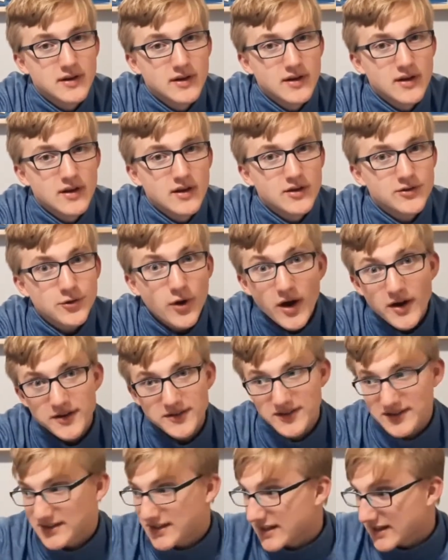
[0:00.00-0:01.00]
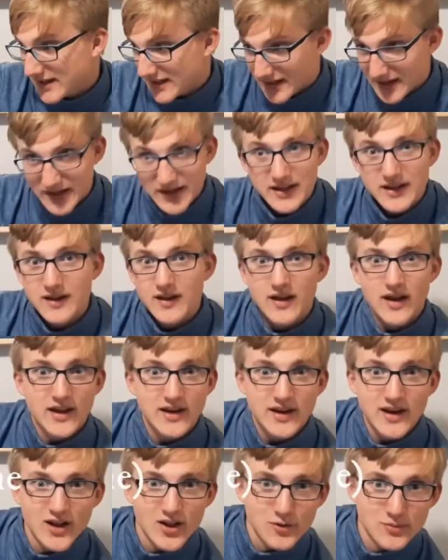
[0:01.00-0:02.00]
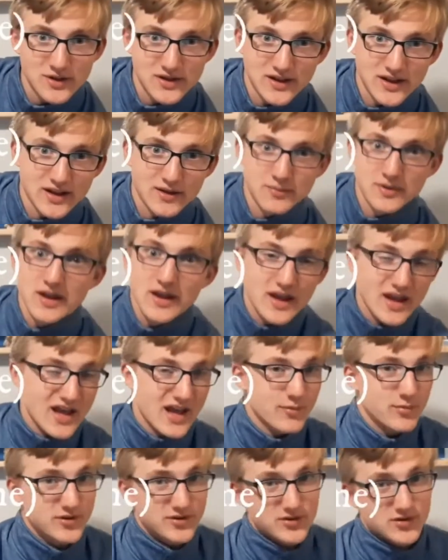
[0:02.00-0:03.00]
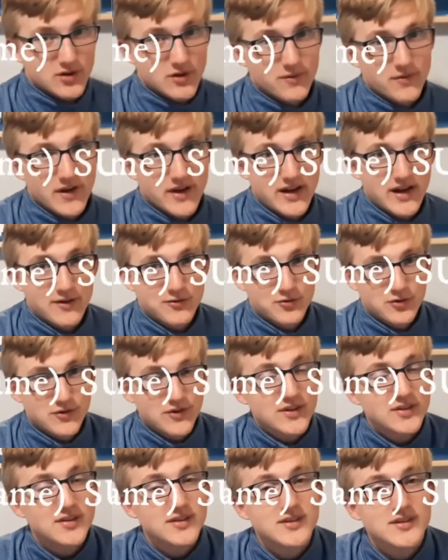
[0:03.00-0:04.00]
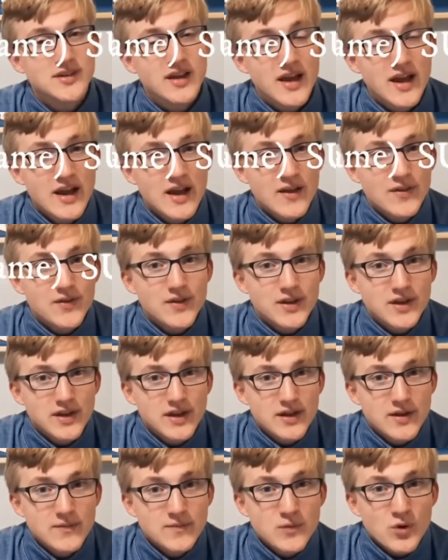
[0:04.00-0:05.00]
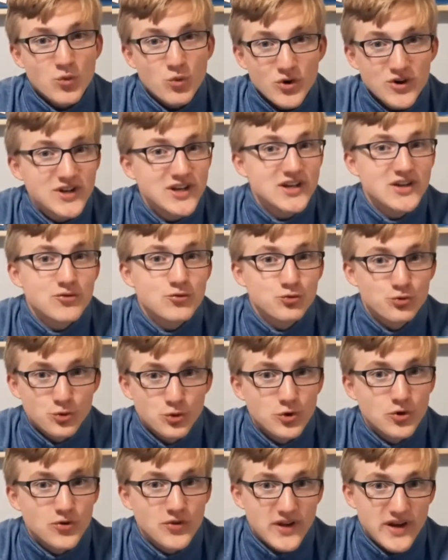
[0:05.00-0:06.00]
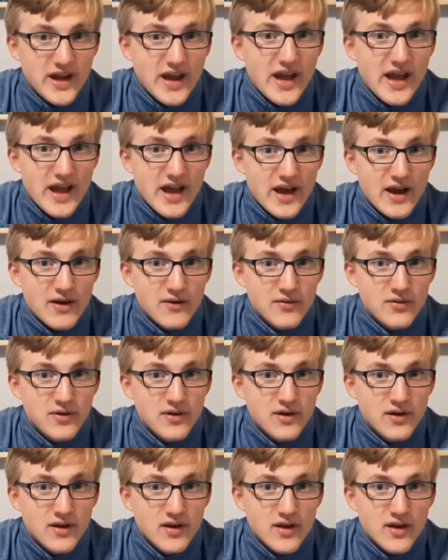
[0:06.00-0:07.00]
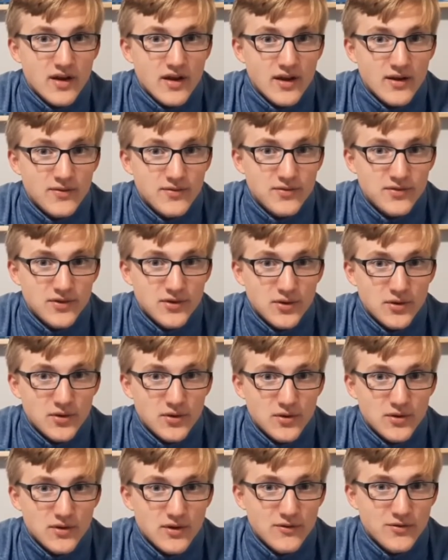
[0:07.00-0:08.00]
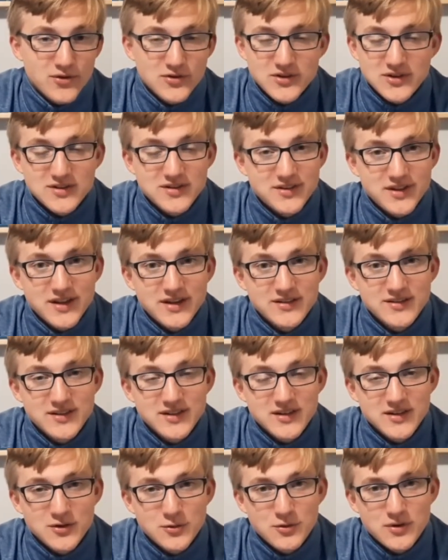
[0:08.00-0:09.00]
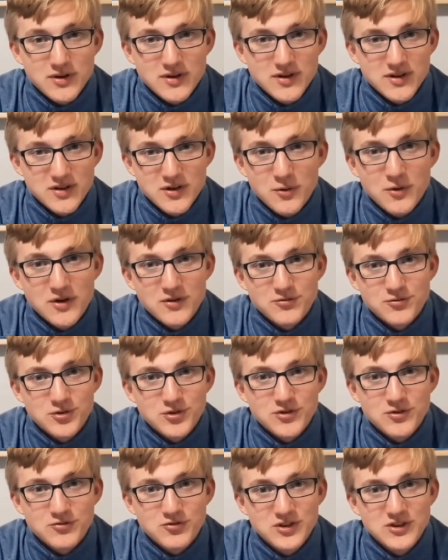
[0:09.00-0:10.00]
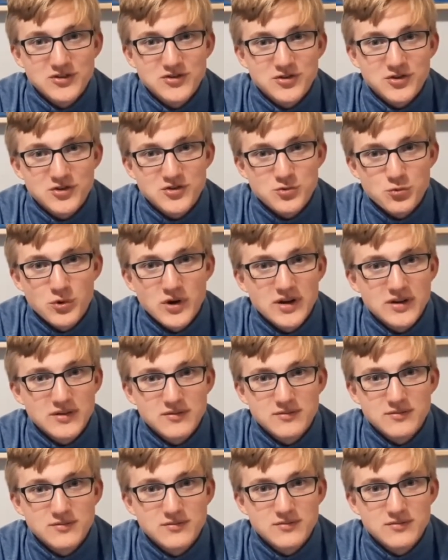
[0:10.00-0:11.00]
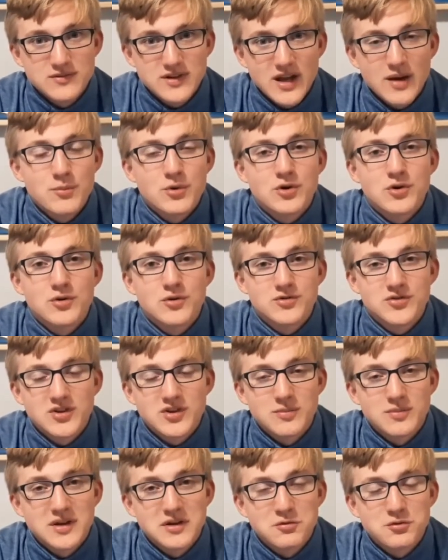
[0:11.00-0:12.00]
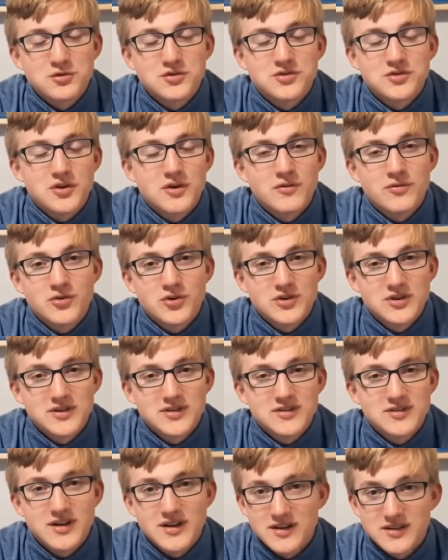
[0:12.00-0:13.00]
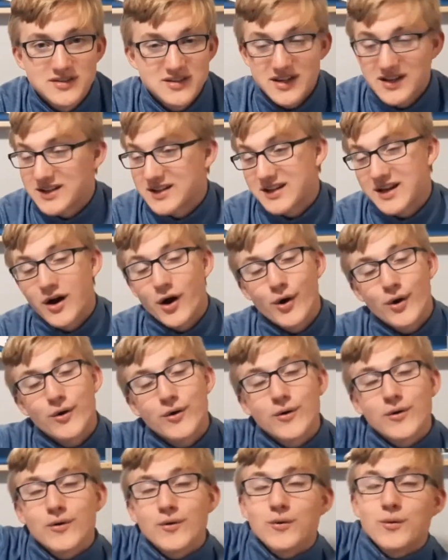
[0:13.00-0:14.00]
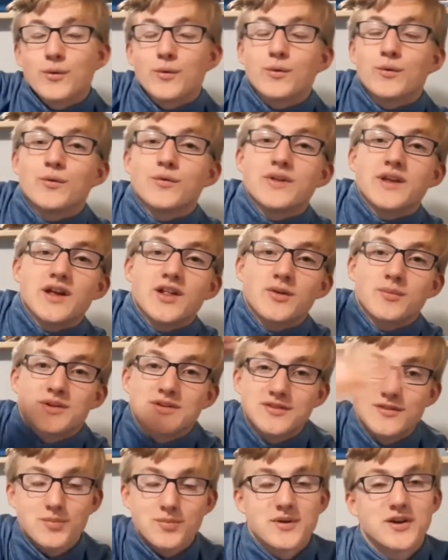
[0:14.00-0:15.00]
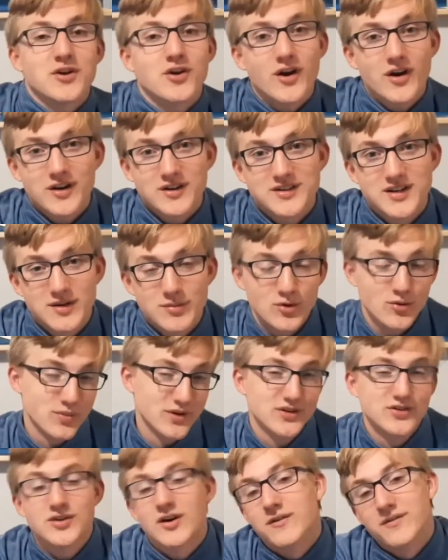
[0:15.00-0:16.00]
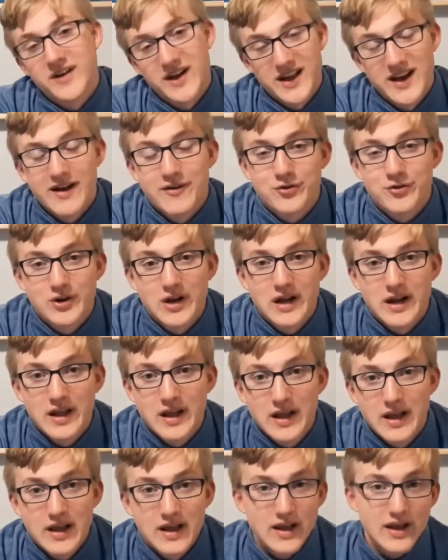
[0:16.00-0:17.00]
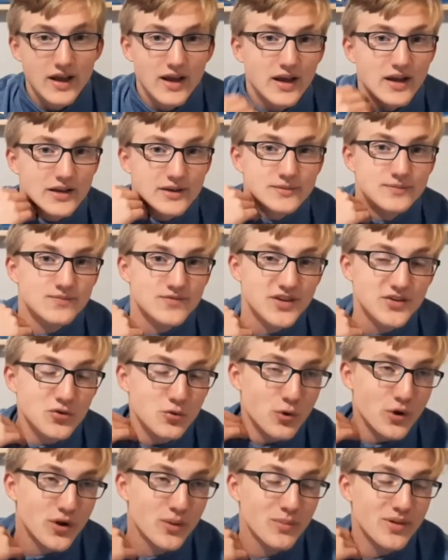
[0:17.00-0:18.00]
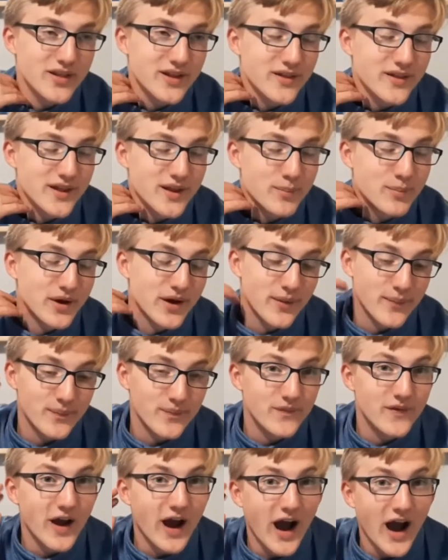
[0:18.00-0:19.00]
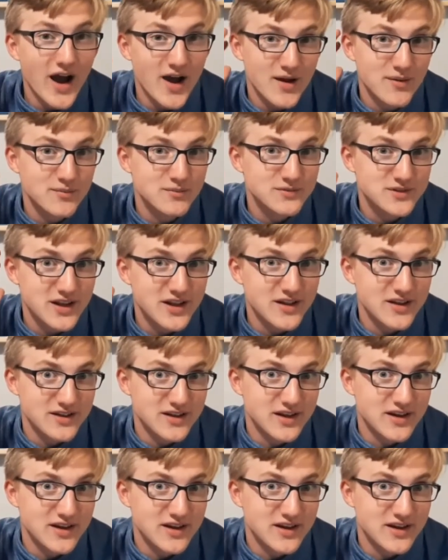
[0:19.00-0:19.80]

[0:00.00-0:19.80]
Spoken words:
So honestly, take any element name, put sulfide after it. This is the working rule that I have. If you're just lazy and you don't want to research what chemicals you can make with sulfur, you just take all the elements of the periodic table and put sulfide after it. Doesn't work completely, but I'm telling you,